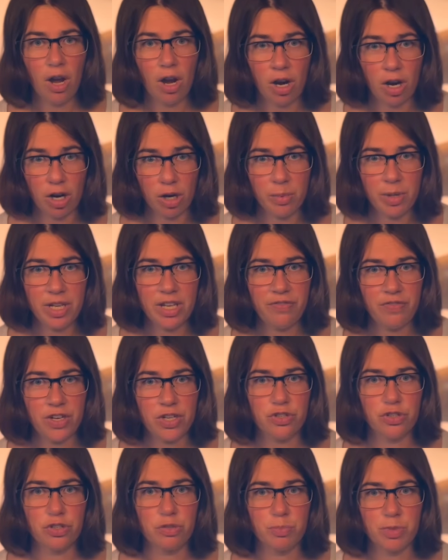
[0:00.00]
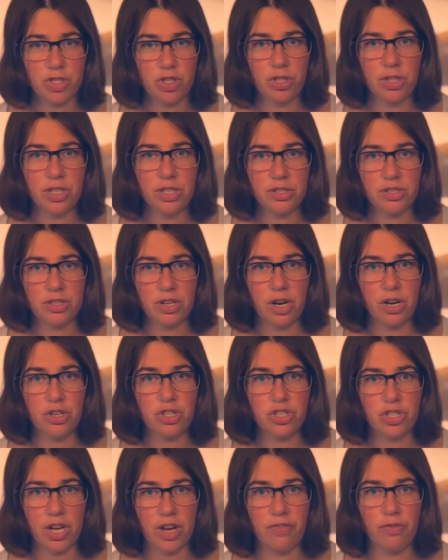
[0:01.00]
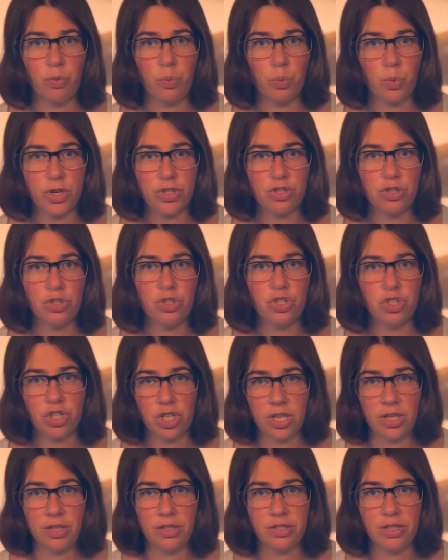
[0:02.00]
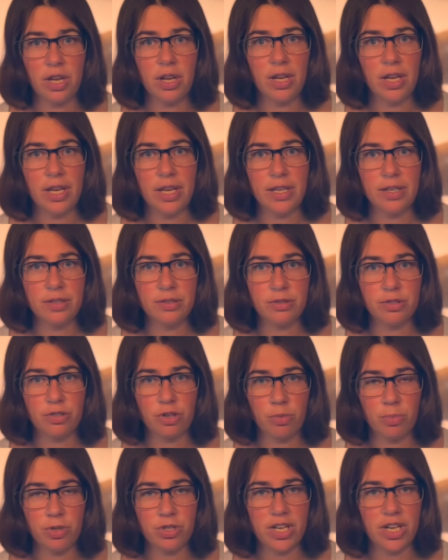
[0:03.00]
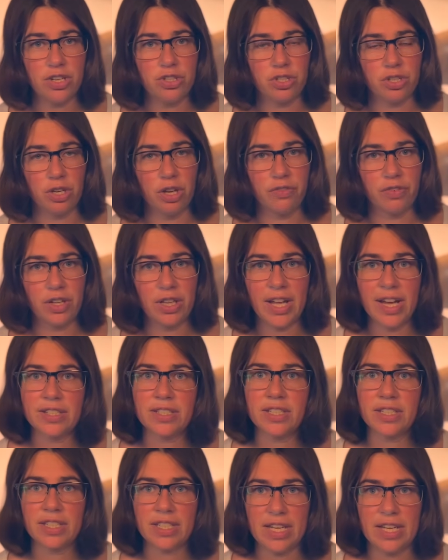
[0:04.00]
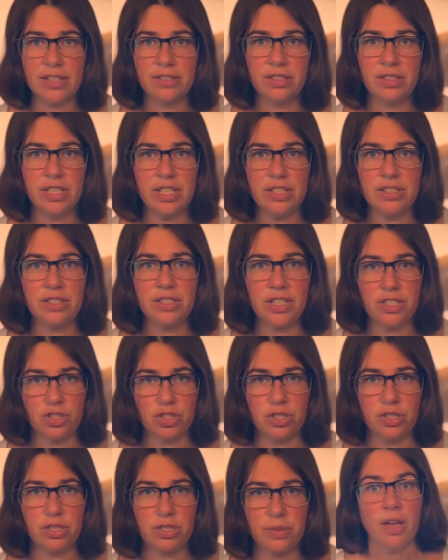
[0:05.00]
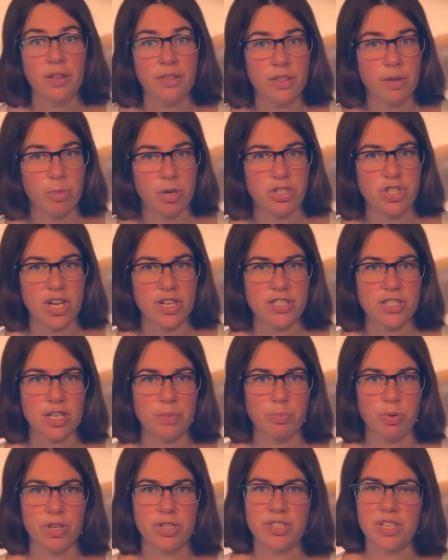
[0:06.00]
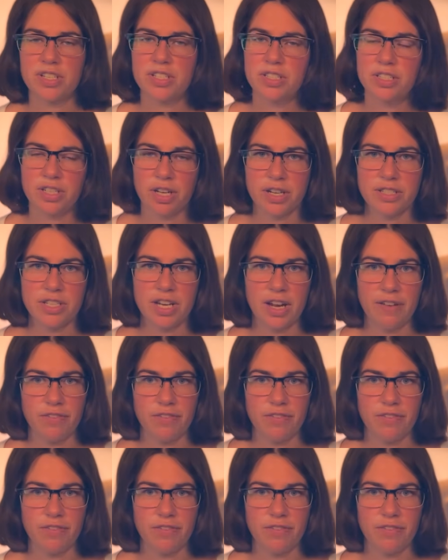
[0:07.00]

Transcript: Harmony features Michelin star chef Richard Shen's interpretation of classic Cantonese dishes. The Majestic Princess does have